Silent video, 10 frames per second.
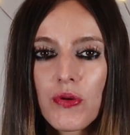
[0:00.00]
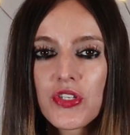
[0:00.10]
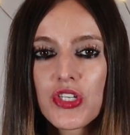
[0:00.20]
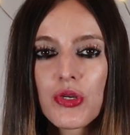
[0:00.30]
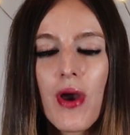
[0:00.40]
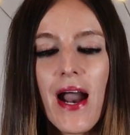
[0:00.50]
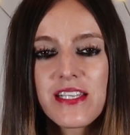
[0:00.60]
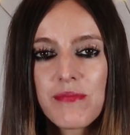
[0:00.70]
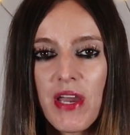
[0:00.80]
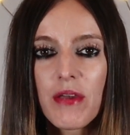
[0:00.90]
202
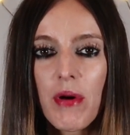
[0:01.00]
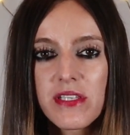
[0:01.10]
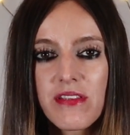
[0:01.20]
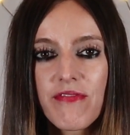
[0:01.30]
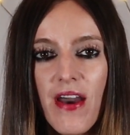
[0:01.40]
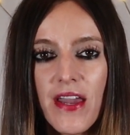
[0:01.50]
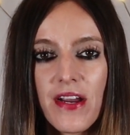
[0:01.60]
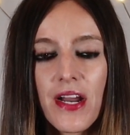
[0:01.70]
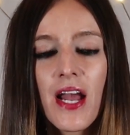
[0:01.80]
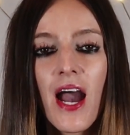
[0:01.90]
as my
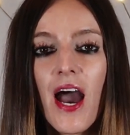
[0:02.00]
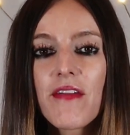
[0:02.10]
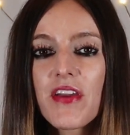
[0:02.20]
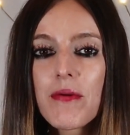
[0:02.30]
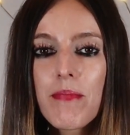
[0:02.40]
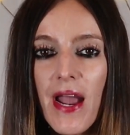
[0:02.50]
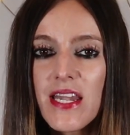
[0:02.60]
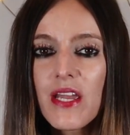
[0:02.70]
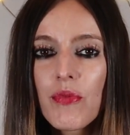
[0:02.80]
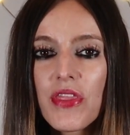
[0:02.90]
emulsifier. I've
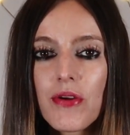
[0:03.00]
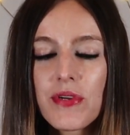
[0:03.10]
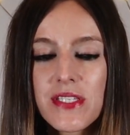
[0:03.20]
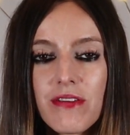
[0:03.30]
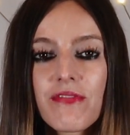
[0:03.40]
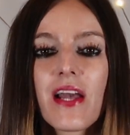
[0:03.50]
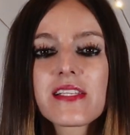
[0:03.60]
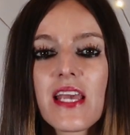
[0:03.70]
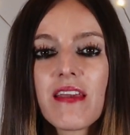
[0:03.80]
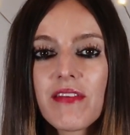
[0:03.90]
combined it with
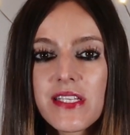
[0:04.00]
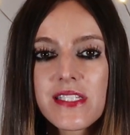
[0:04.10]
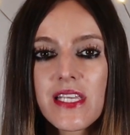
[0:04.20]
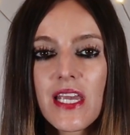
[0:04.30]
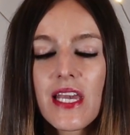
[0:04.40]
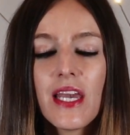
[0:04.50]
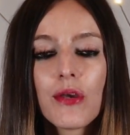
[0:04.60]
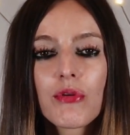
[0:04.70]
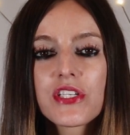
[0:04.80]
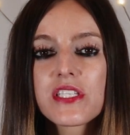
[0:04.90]
Aristoflex AVC,
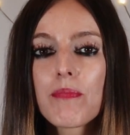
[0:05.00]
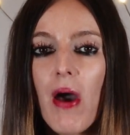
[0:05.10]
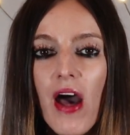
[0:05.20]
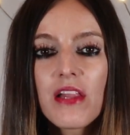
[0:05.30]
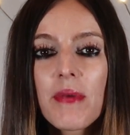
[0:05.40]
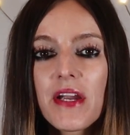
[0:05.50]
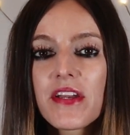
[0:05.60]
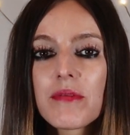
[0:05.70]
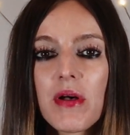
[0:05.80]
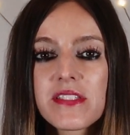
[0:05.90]
which is a
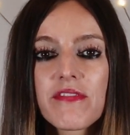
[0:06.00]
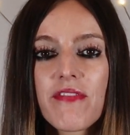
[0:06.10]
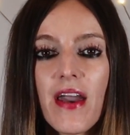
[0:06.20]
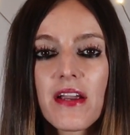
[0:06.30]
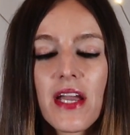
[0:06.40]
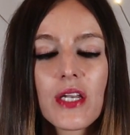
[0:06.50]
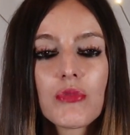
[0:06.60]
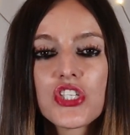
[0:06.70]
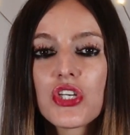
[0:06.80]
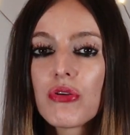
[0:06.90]
polymeric emulsifier
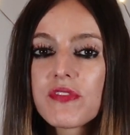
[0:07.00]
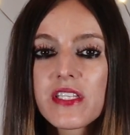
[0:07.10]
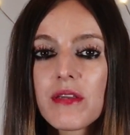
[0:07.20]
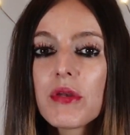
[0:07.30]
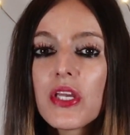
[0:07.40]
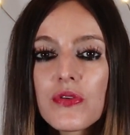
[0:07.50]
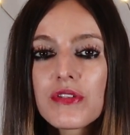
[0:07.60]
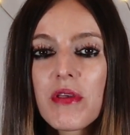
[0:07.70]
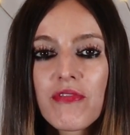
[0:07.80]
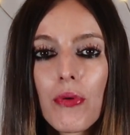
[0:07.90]
and which you've seen me
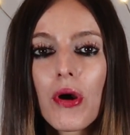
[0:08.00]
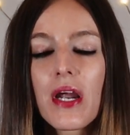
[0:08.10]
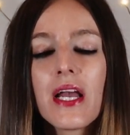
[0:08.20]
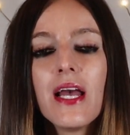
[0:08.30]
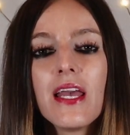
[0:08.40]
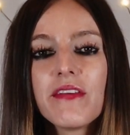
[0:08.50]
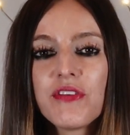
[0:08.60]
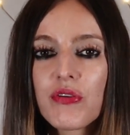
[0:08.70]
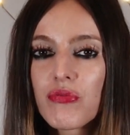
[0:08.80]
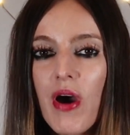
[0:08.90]
use before
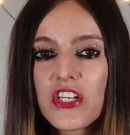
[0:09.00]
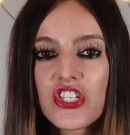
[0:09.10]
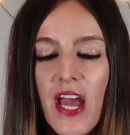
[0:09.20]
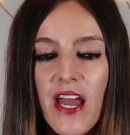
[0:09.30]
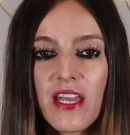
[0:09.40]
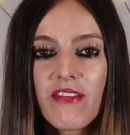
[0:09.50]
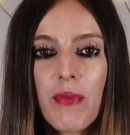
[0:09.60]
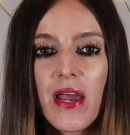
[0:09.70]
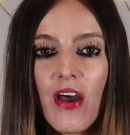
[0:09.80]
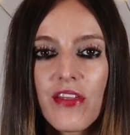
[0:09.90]
if you've watched any of
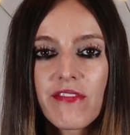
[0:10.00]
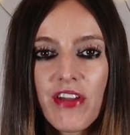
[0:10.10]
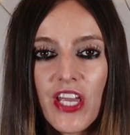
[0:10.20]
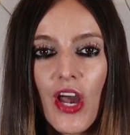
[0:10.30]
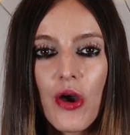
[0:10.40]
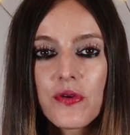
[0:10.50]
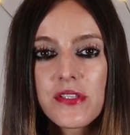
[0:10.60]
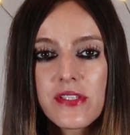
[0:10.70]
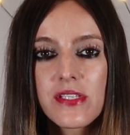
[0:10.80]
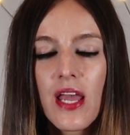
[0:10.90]
my other
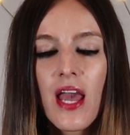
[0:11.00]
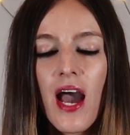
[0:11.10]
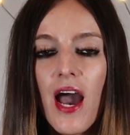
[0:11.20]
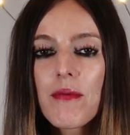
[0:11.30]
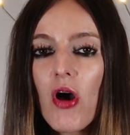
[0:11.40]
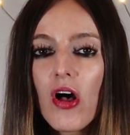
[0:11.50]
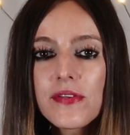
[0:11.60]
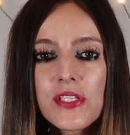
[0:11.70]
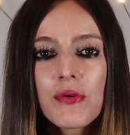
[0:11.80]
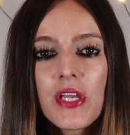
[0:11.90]
videos. I'm
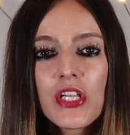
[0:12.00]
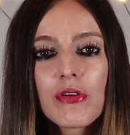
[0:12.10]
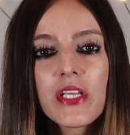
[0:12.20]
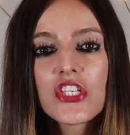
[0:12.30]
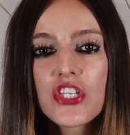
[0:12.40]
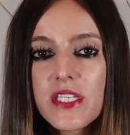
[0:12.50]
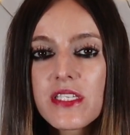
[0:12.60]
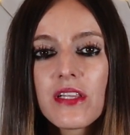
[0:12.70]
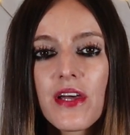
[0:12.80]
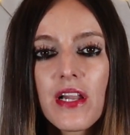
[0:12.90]
also including
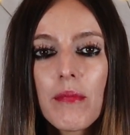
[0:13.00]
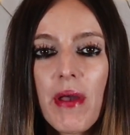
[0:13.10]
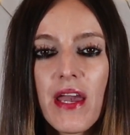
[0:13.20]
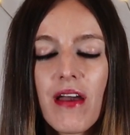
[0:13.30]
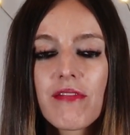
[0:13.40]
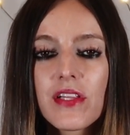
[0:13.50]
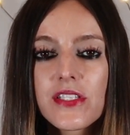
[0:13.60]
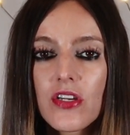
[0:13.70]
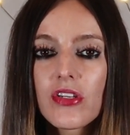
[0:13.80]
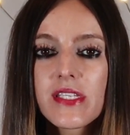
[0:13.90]
just a little bit of
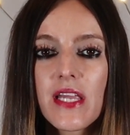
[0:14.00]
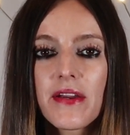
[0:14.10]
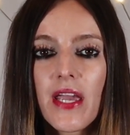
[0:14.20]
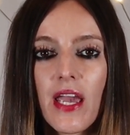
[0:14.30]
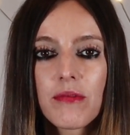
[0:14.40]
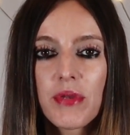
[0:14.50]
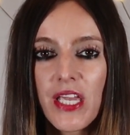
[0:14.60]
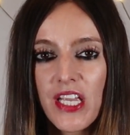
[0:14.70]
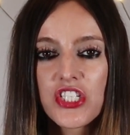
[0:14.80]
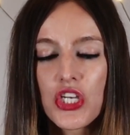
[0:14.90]
glyceryl stearate and
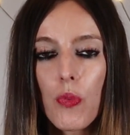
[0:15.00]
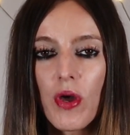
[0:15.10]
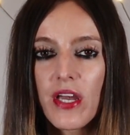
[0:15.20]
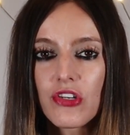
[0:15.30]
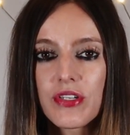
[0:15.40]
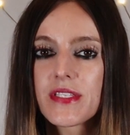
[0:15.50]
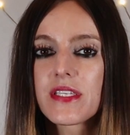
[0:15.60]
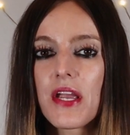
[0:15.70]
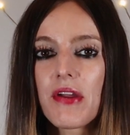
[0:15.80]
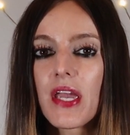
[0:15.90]
PEG 100
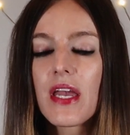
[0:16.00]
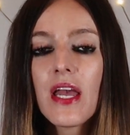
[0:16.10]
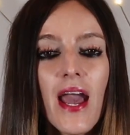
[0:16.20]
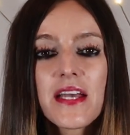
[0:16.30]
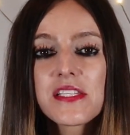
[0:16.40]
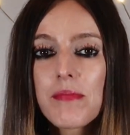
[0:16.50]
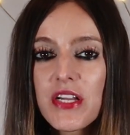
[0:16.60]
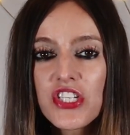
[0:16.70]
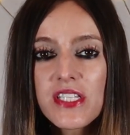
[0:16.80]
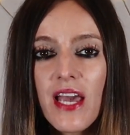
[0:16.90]
stearate. As
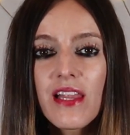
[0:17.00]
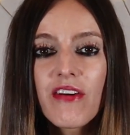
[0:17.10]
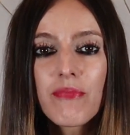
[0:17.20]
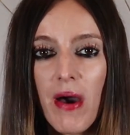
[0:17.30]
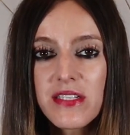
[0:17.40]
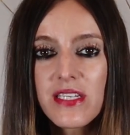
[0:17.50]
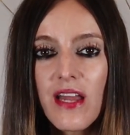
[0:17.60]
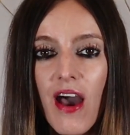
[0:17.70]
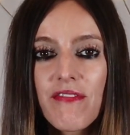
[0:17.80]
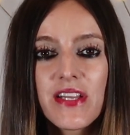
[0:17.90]
much as I love
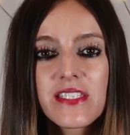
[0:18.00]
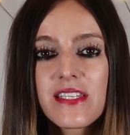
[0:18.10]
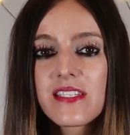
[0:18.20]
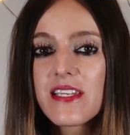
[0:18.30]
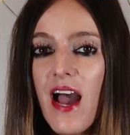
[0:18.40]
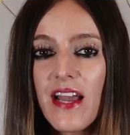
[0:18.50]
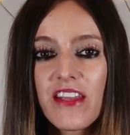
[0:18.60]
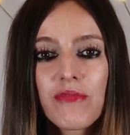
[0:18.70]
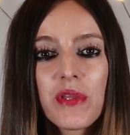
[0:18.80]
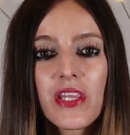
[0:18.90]
Montanov, it does
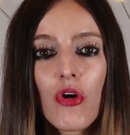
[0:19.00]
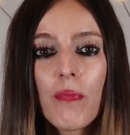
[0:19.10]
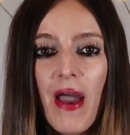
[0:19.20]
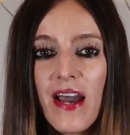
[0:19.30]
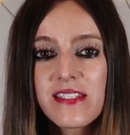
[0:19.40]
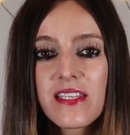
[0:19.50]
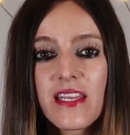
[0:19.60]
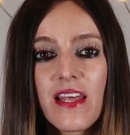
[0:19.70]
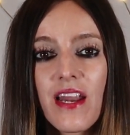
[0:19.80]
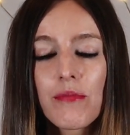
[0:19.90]
not give me the
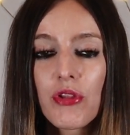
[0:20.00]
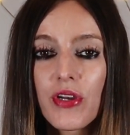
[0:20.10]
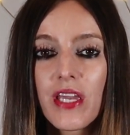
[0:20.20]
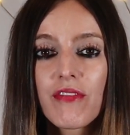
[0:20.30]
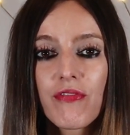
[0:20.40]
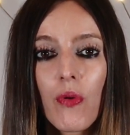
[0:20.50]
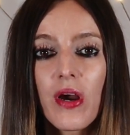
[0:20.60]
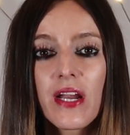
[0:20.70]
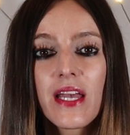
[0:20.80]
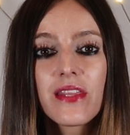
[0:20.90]
opacity that I'm looking
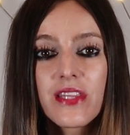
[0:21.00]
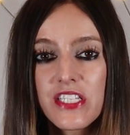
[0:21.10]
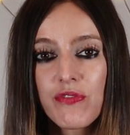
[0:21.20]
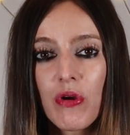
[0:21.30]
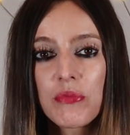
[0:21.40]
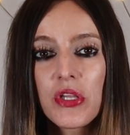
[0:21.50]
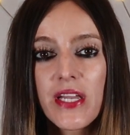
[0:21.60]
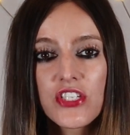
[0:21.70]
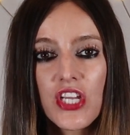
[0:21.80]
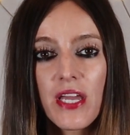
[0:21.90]
for in this
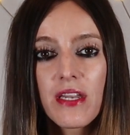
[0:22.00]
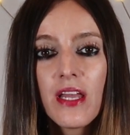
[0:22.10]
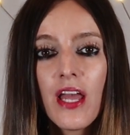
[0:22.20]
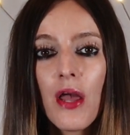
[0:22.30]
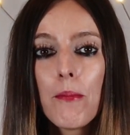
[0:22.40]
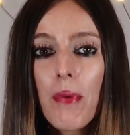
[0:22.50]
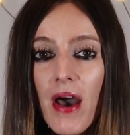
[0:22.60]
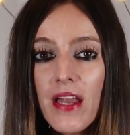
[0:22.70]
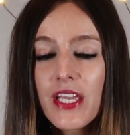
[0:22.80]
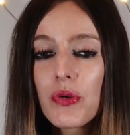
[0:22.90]
formulation
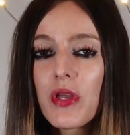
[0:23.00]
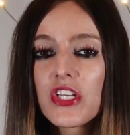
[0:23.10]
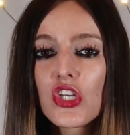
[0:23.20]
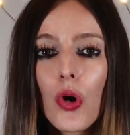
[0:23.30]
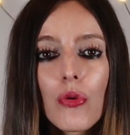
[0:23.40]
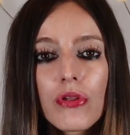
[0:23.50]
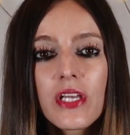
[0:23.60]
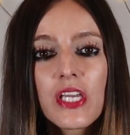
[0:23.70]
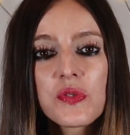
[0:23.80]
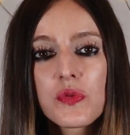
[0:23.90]
but you can
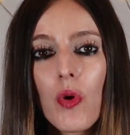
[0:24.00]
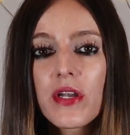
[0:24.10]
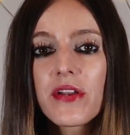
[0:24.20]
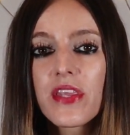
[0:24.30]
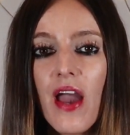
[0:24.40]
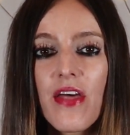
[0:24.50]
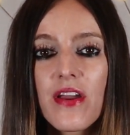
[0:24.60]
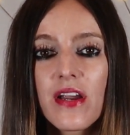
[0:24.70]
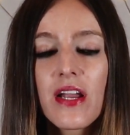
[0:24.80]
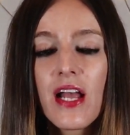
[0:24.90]
totally use one or the
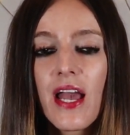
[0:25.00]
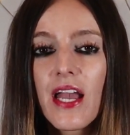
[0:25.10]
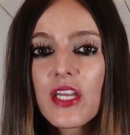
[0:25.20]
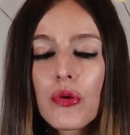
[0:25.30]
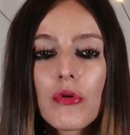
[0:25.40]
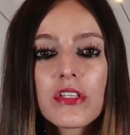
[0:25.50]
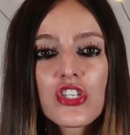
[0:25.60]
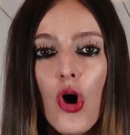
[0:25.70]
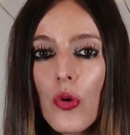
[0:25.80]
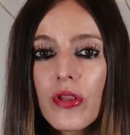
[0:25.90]
other and you will
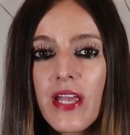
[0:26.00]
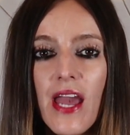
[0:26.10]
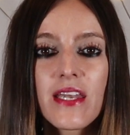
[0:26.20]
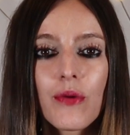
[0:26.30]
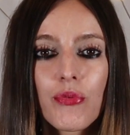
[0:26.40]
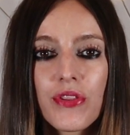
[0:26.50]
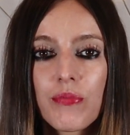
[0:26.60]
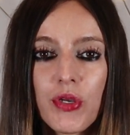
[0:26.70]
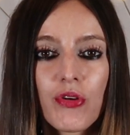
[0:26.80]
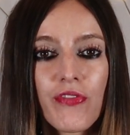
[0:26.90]
totally end up with
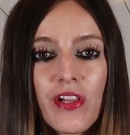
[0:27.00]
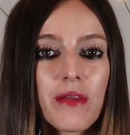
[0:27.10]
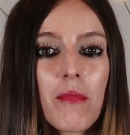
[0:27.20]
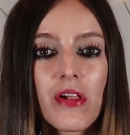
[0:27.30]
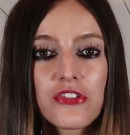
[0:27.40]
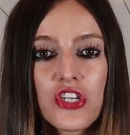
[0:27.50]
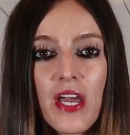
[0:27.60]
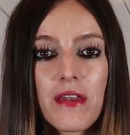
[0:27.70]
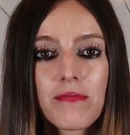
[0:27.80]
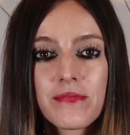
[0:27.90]
a beautiful
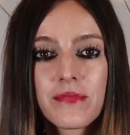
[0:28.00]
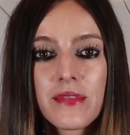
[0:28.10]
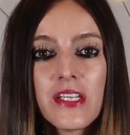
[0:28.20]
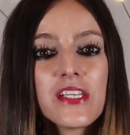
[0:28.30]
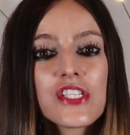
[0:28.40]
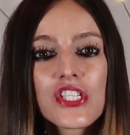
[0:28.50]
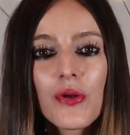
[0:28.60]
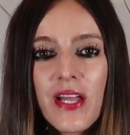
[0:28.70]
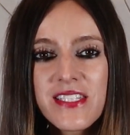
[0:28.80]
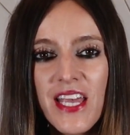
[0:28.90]
emulsion.
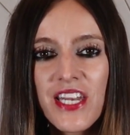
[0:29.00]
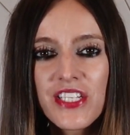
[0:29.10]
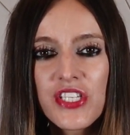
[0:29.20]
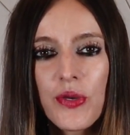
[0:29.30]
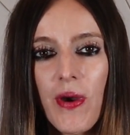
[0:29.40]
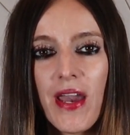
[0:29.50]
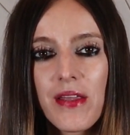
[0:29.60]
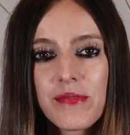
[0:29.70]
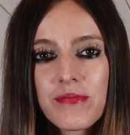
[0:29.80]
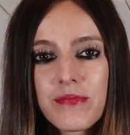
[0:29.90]
So let's get into it.